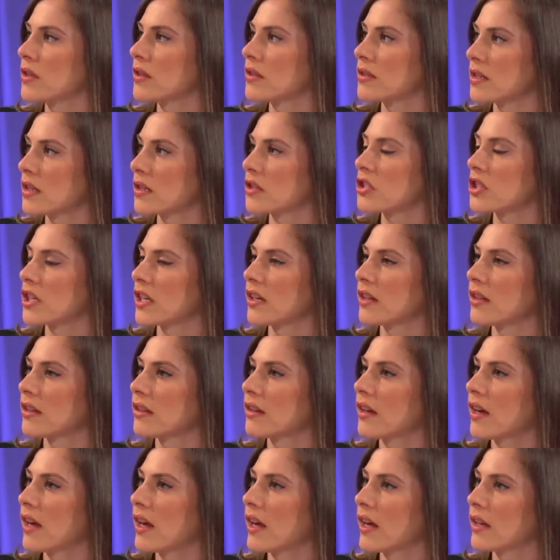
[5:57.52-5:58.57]
the
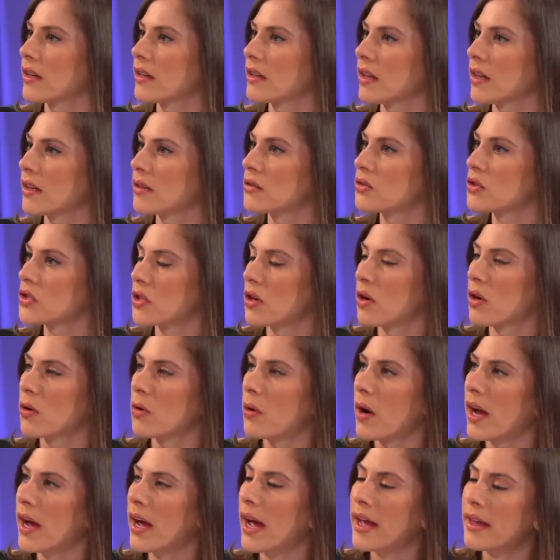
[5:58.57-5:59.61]
addiction, and
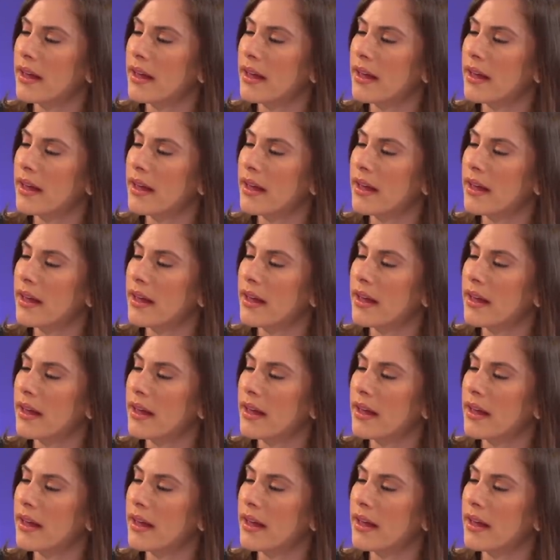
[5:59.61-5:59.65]
so